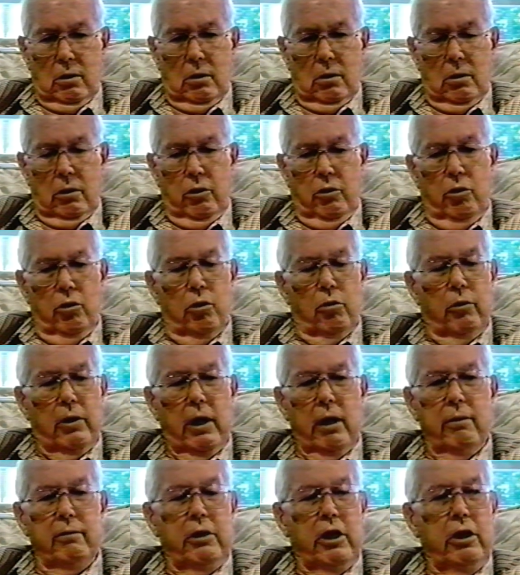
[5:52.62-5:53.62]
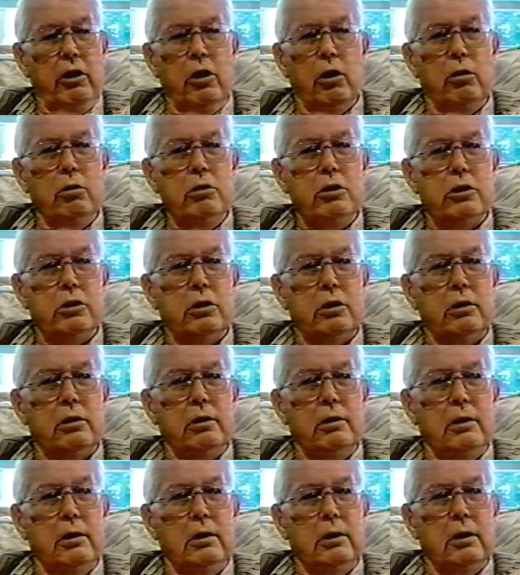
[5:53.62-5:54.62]
you don't have any notes
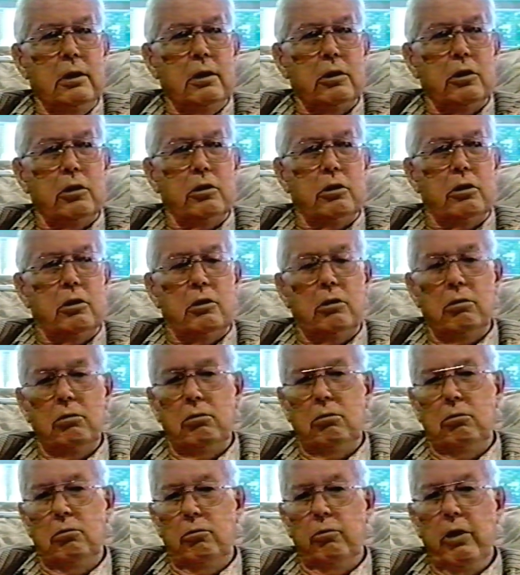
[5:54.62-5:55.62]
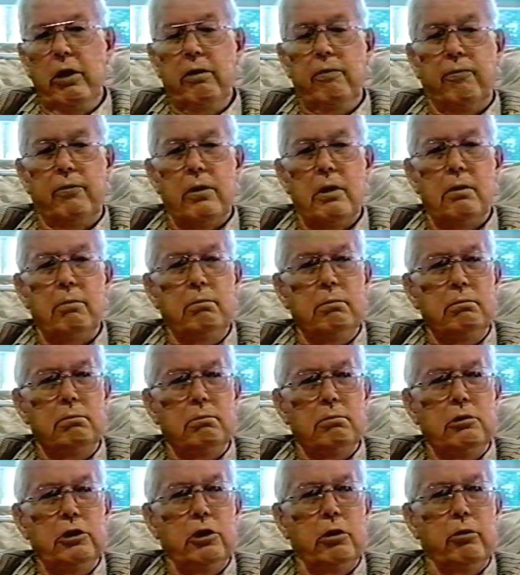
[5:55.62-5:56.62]
to read from,
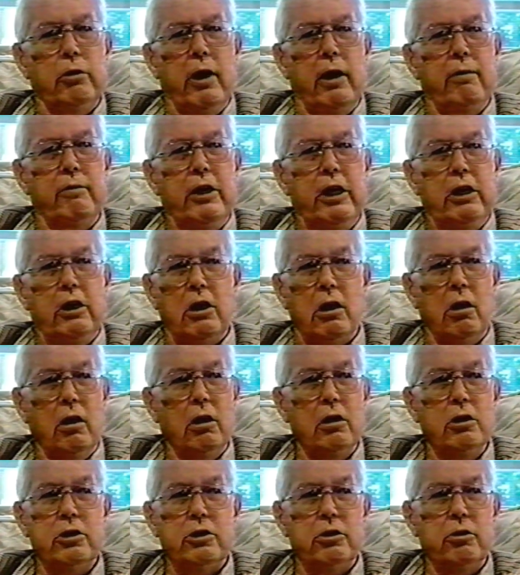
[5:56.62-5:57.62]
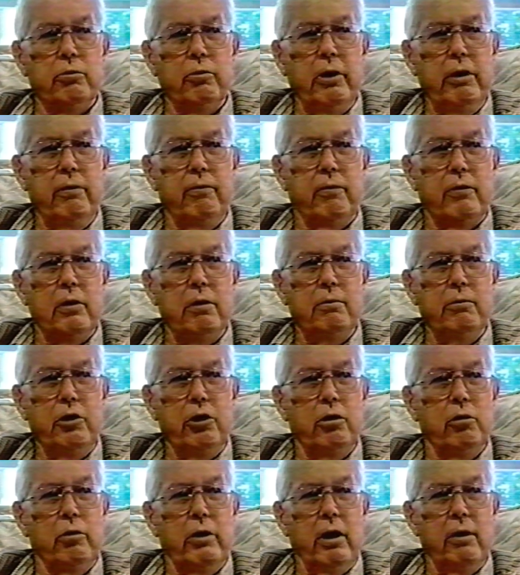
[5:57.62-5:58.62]
you don't have any cards to read from, you
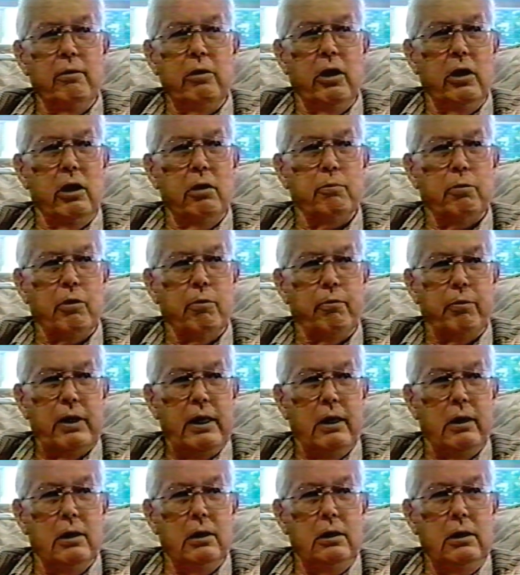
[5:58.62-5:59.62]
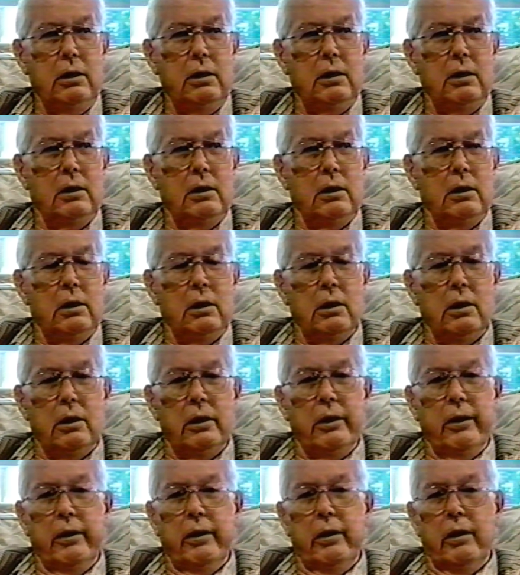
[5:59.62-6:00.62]
don't have anything prepared?
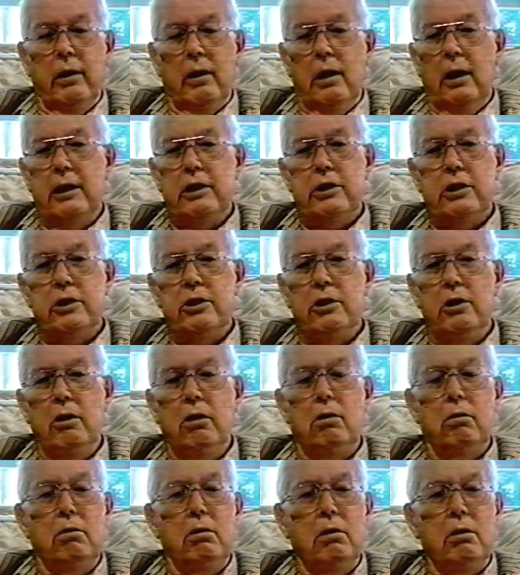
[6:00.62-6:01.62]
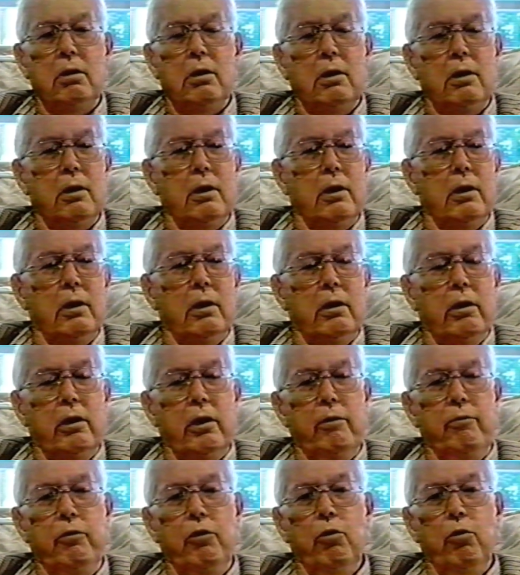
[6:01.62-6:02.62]
I says, no.
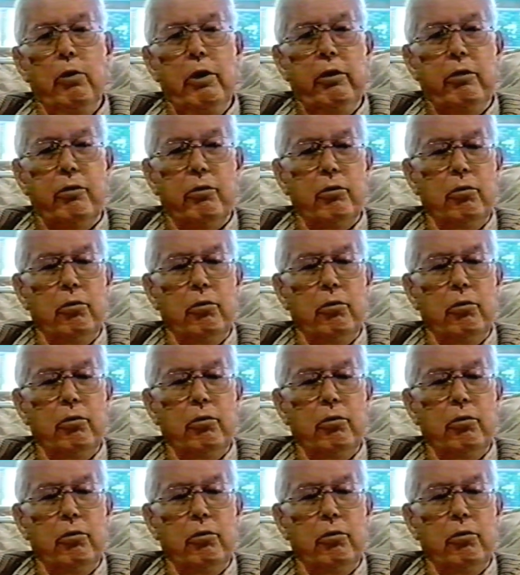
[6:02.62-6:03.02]
If you went through